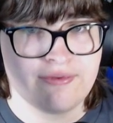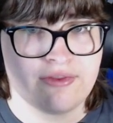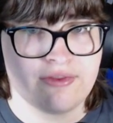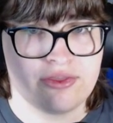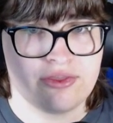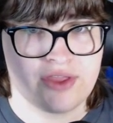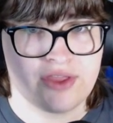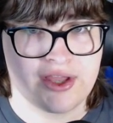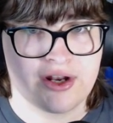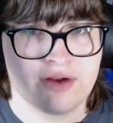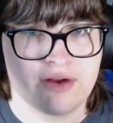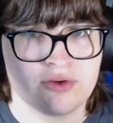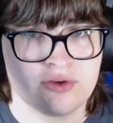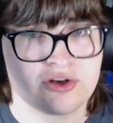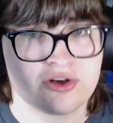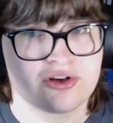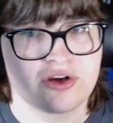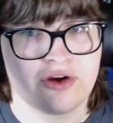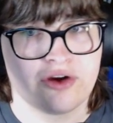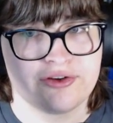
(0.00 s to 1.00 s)
then I'm
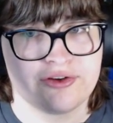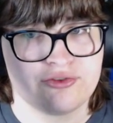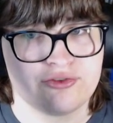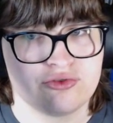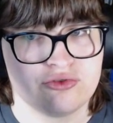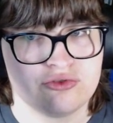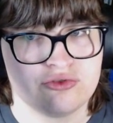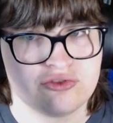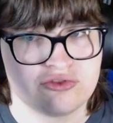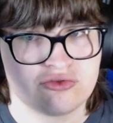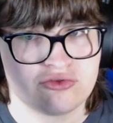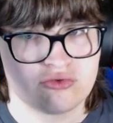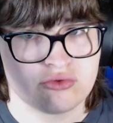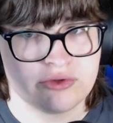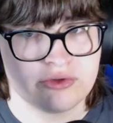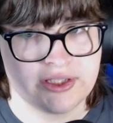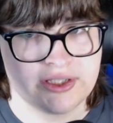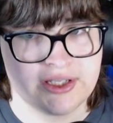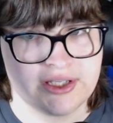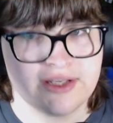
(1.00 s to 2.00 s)
not going to destroy
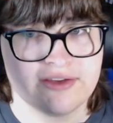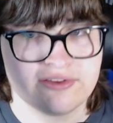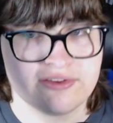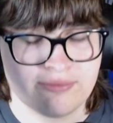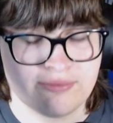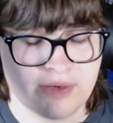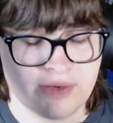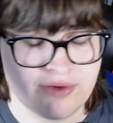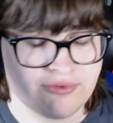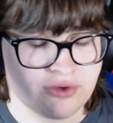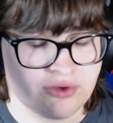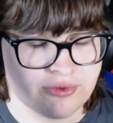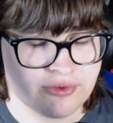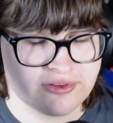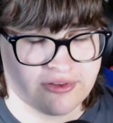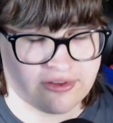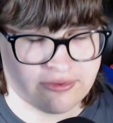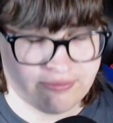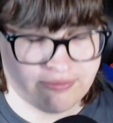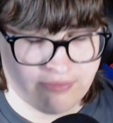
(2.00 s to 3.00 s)
the ears of my
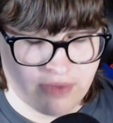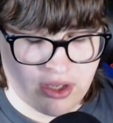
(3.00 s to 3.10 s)
viewers.